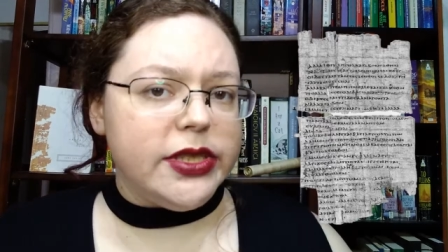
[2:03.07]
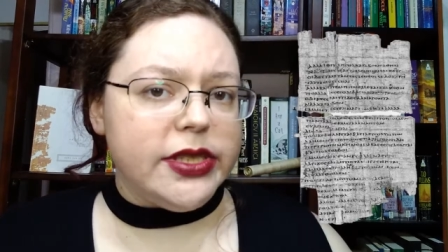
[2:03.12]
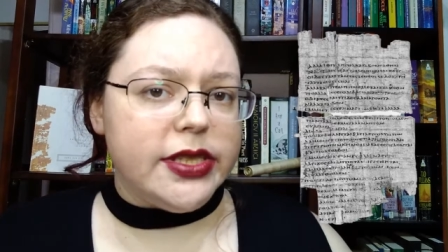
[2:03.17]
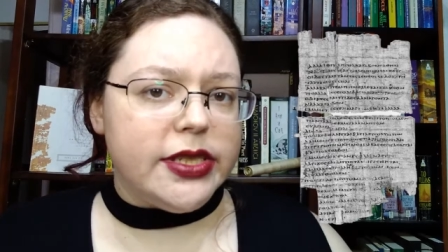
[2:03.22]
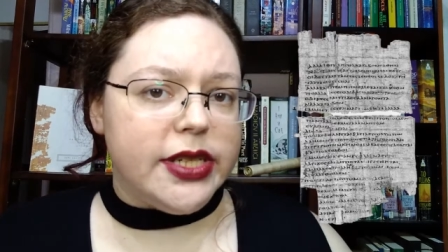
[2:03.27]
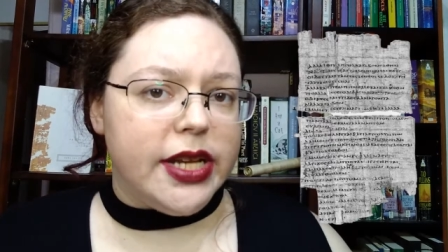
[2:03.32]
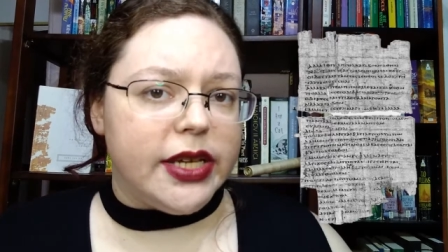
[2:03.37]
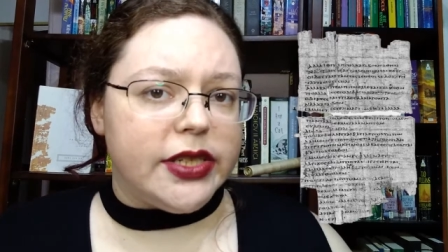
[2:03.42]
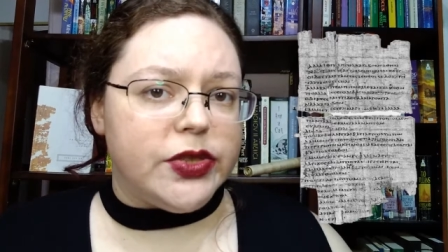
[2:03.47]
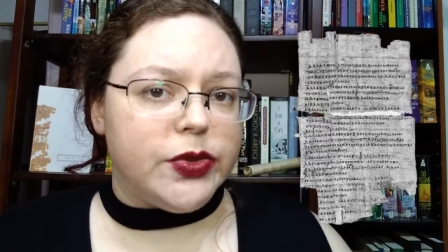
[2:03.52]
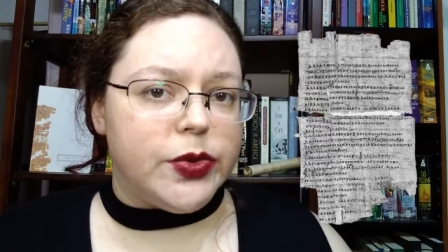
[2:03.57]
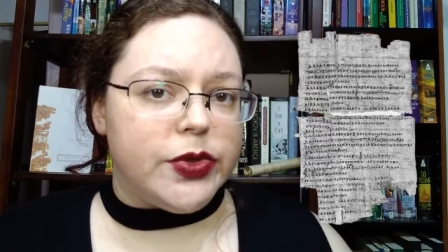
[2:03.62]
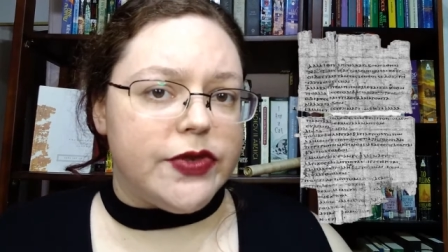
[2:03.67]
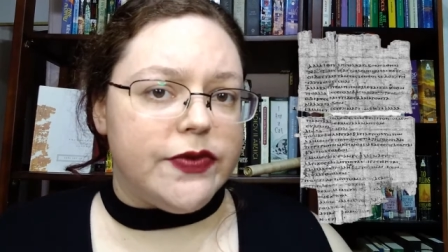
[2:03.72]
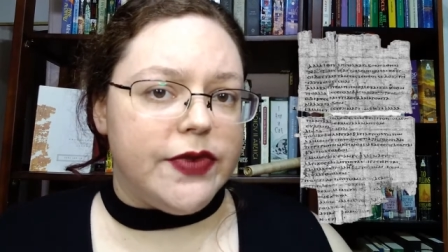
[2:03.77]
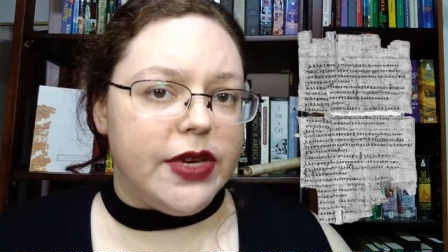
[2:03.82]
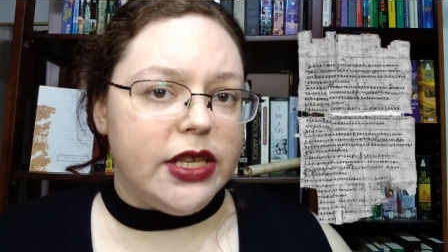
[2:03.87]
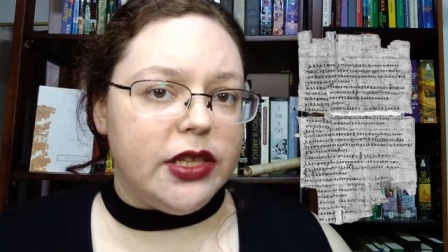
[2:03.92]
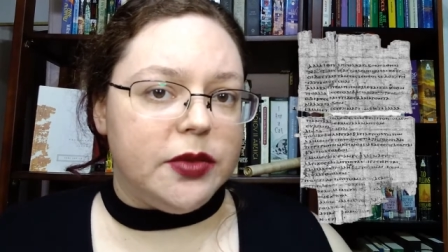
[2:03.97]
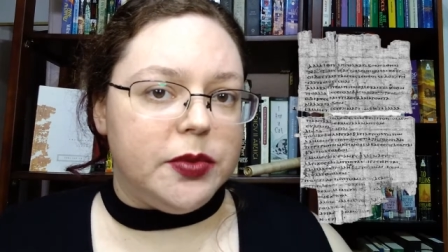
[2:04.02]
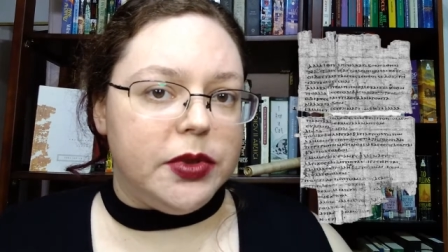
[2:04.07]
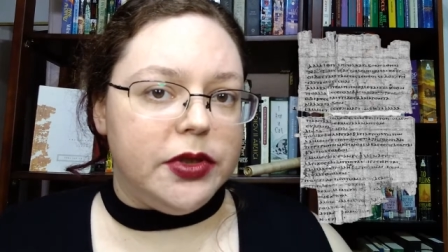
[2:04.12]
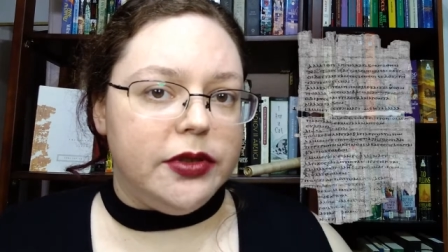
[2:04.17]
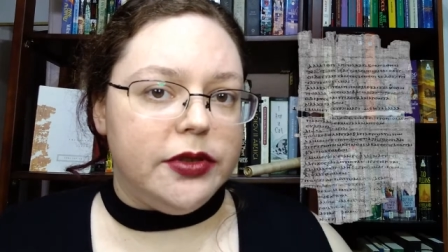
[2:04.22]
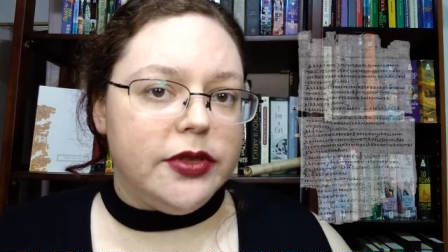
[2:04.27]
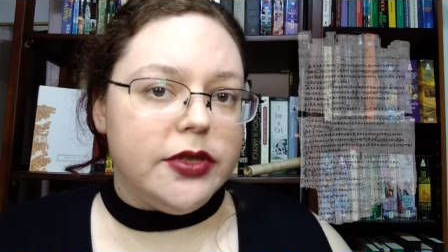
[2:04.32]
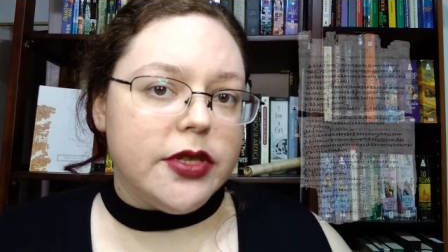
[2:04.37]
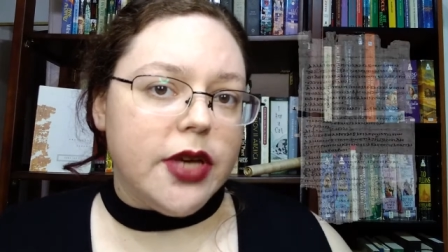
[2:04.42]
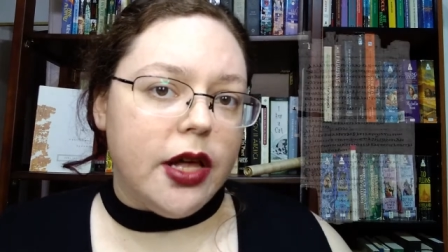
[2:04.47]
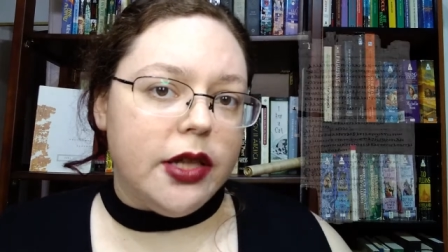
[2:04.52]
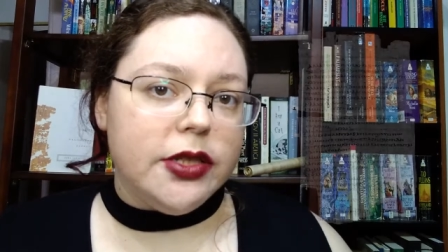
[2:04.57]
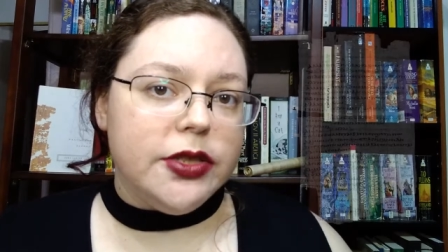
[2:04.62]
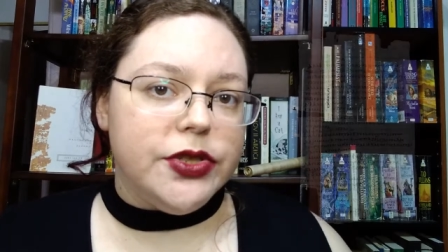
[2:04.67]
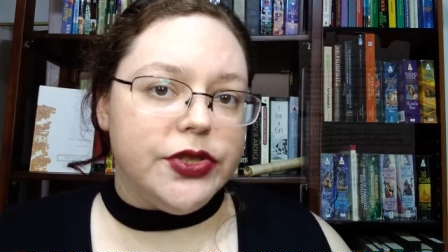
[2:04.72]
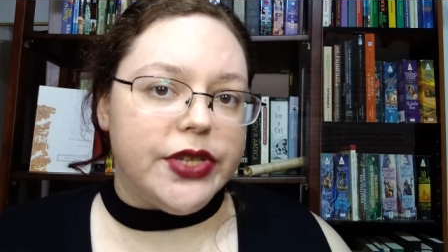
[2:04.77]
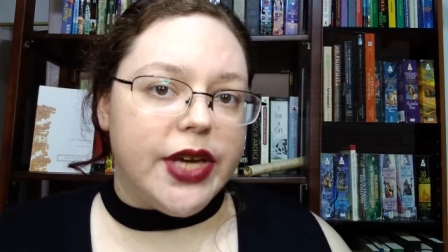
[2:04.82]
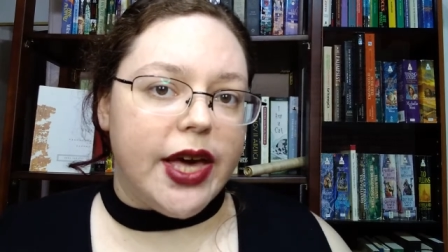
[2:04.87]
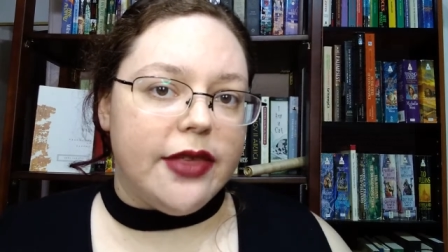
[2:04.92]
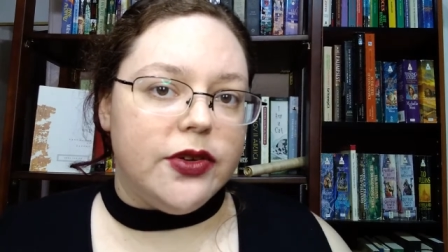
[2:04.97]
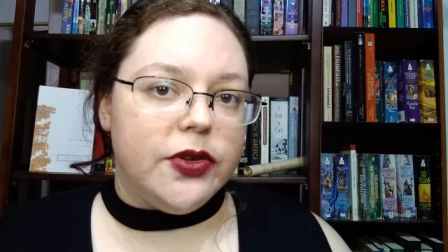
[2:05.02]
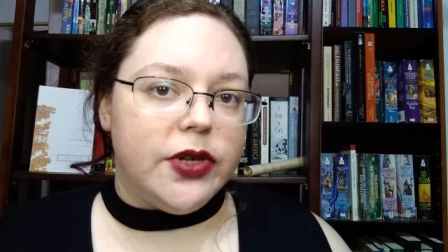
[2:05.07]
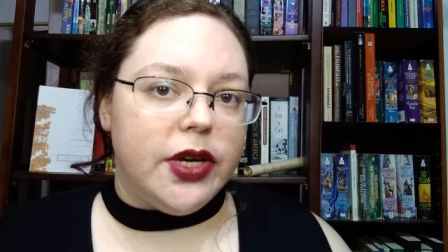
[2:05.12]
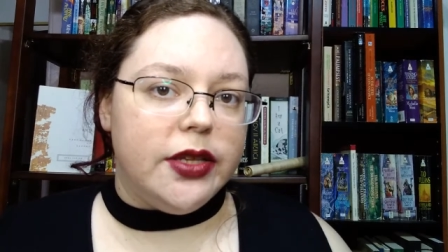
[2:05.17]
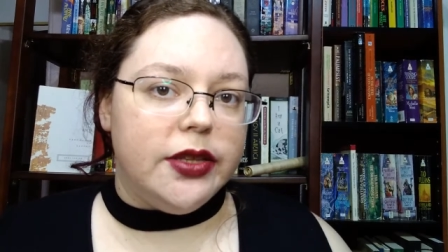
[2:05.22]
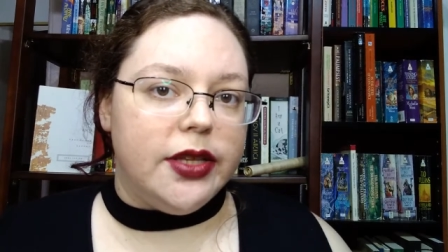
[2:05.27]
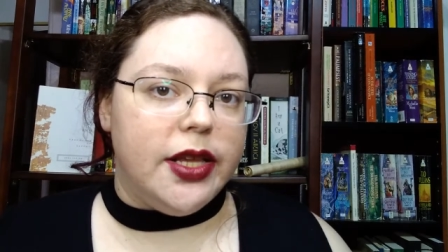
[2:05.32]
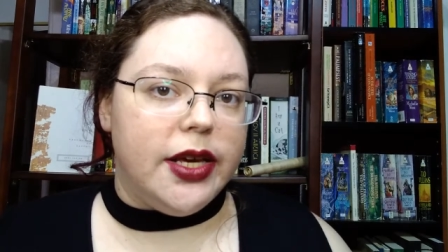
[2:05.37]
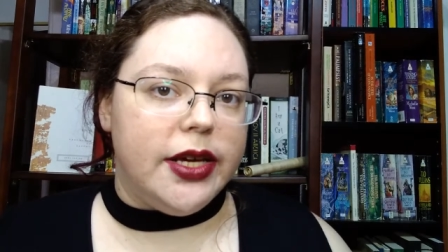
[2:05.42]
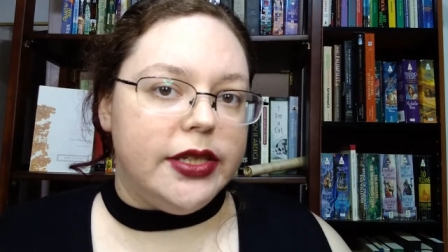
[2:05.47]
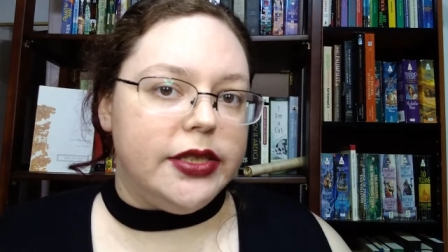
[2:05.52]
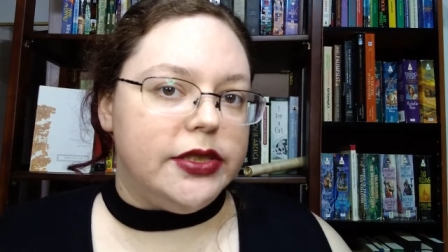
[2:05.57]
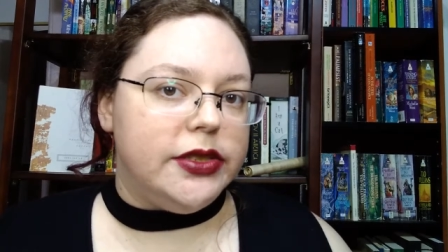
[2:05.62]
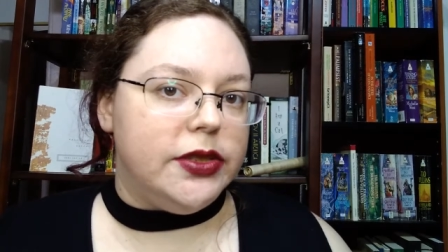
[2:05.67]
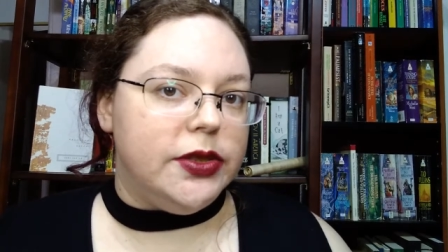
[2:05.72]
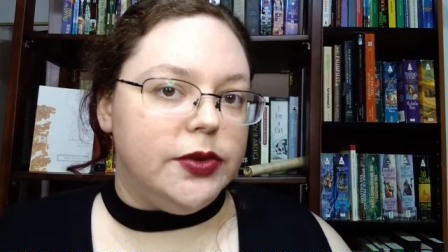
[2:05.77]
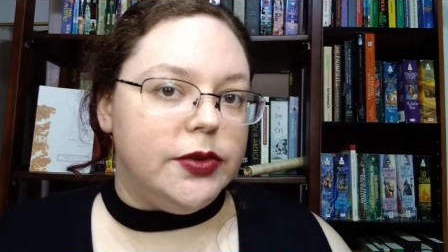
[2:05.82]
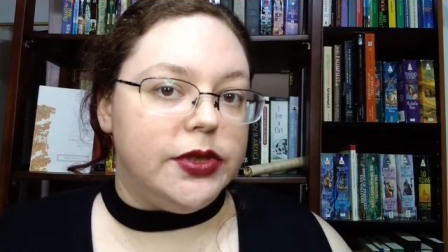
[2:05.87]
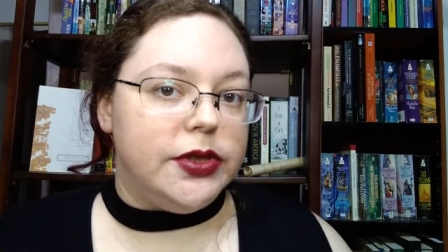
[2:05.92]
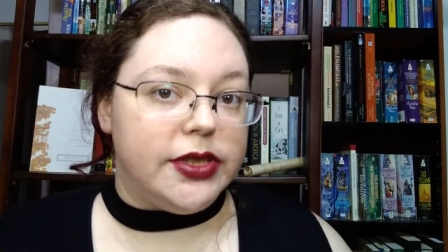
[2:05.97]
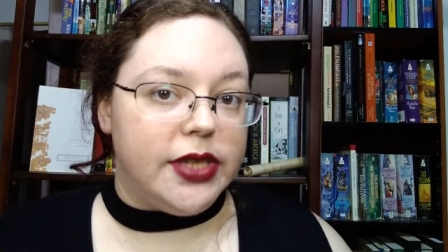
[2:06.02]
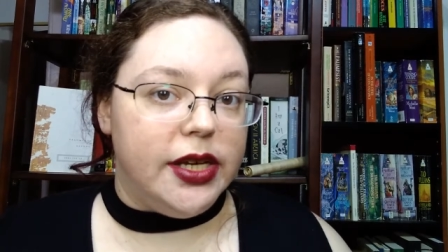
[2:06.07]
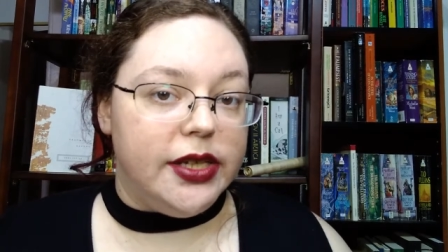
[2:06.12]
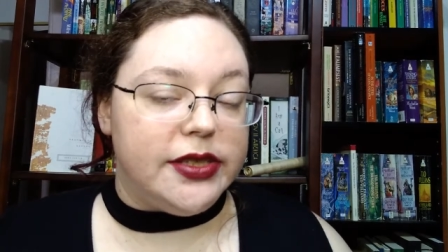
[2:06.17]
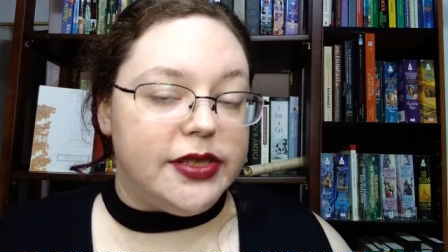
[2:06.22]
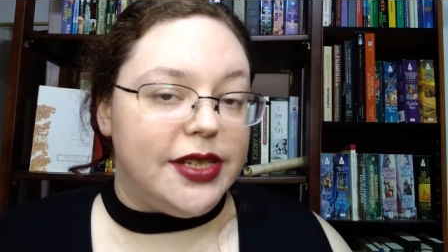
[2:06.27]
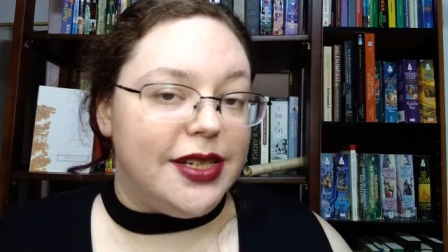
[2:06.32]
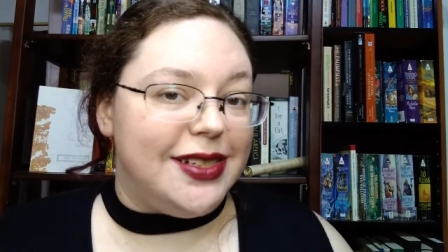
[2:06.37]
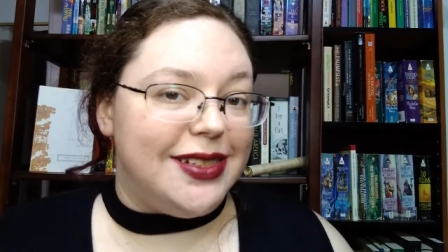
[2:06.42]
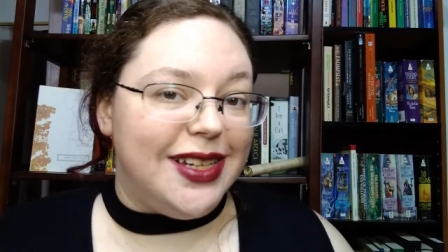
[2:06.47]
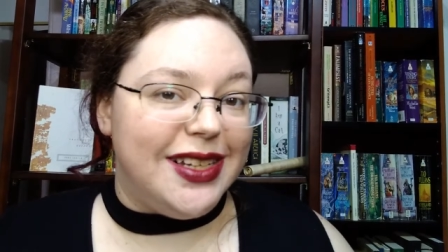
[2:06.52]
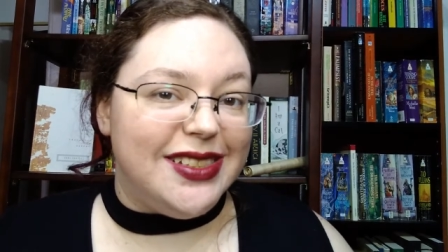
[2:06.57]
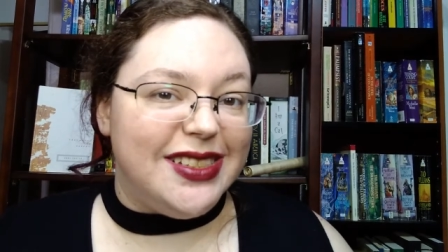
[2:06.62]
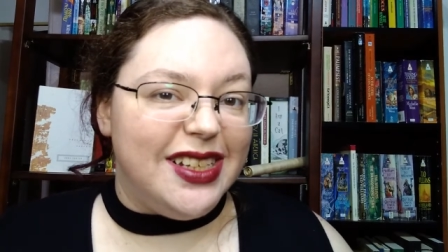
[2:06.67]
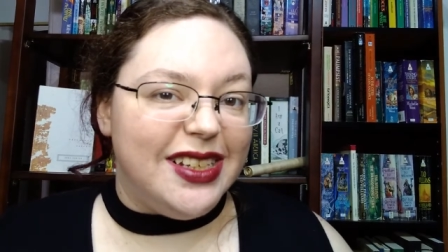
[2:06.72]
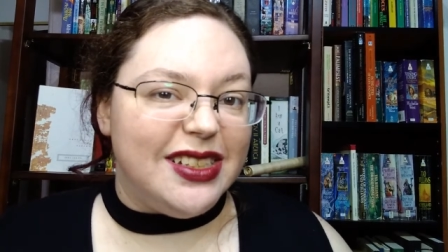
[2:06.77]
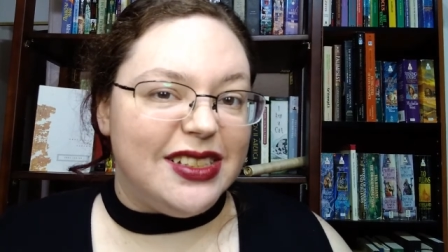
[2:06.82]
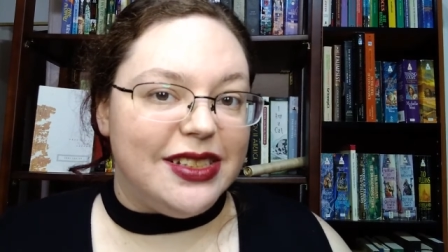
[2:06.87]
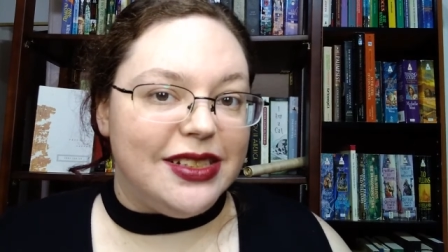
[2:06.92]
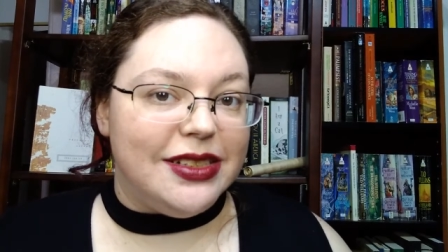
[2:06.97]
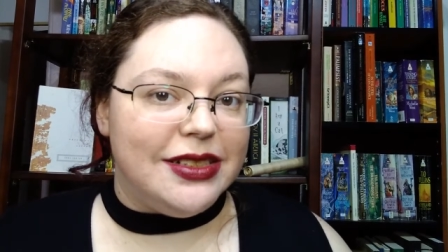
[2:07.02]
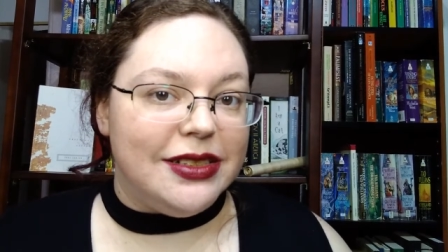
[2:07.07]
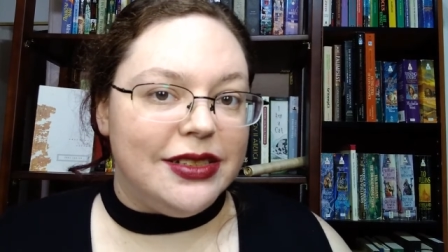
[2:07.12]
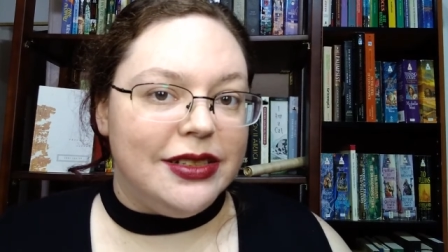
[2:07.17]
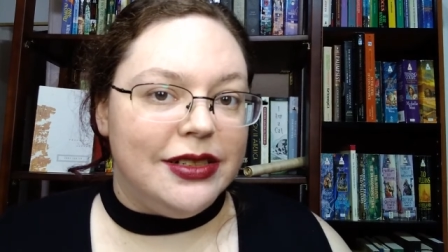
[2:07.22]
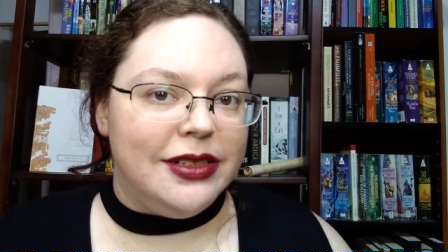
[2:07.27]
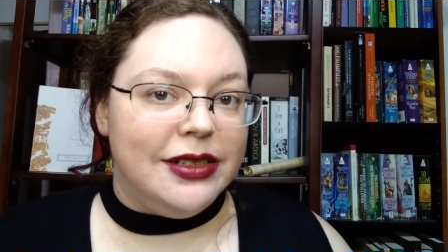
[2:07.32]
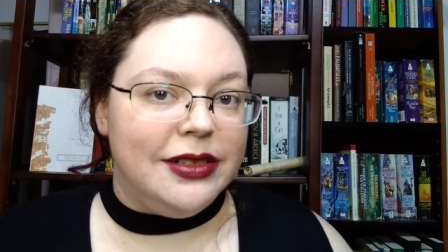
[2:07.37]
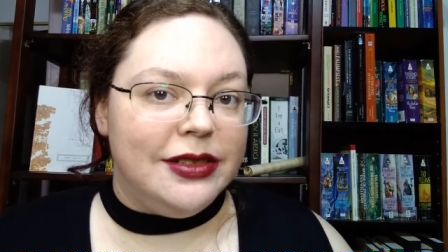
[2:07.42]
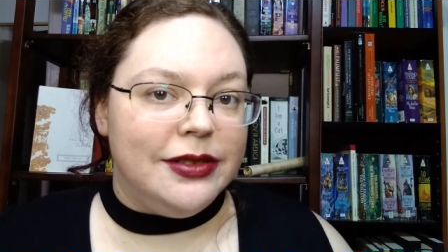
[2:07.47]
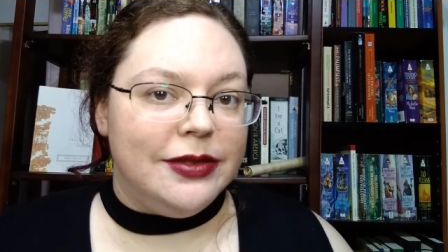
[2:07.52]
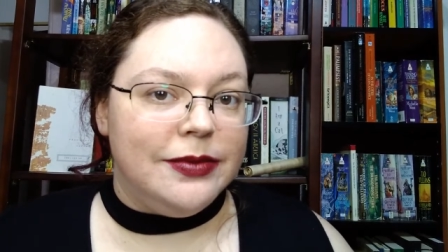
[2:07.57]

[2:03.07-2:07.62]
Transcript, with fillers: Once the text was available, scholars gathered online to discuss and dissect it.